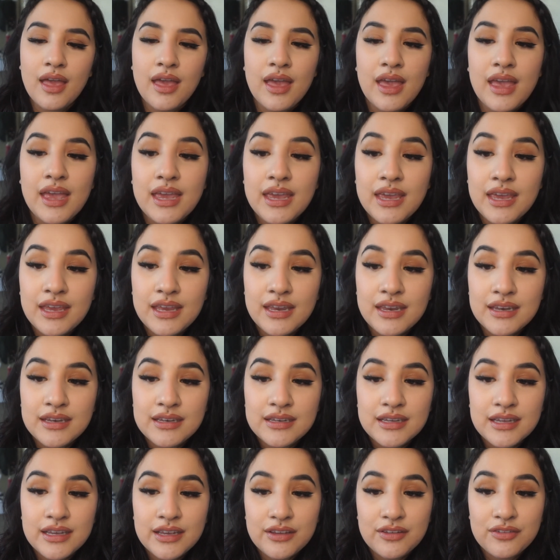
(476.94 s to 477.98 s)

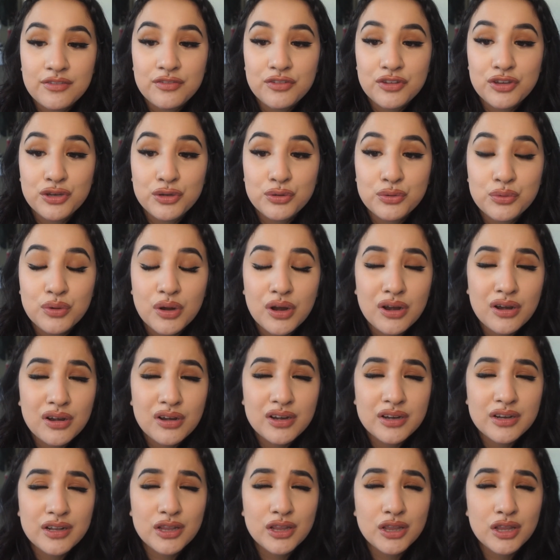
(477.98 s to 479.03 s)
and if you
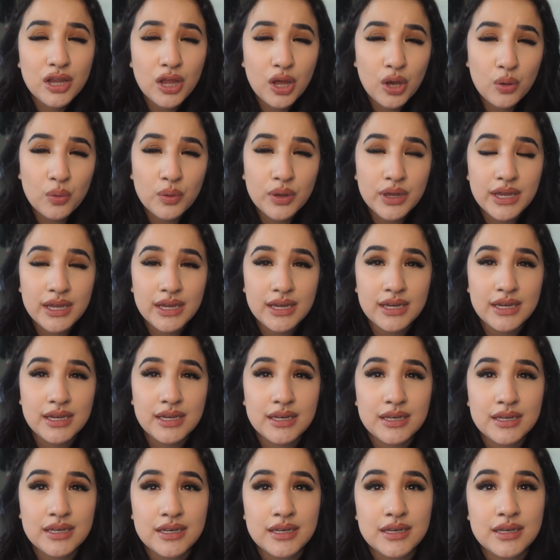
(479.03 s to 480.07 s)
are low
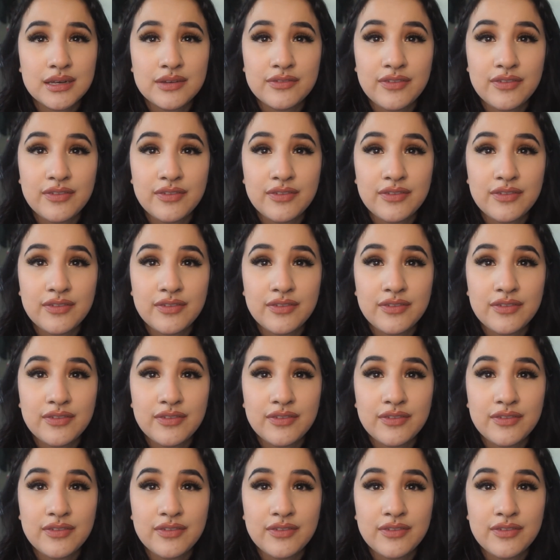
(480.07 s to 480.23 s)
in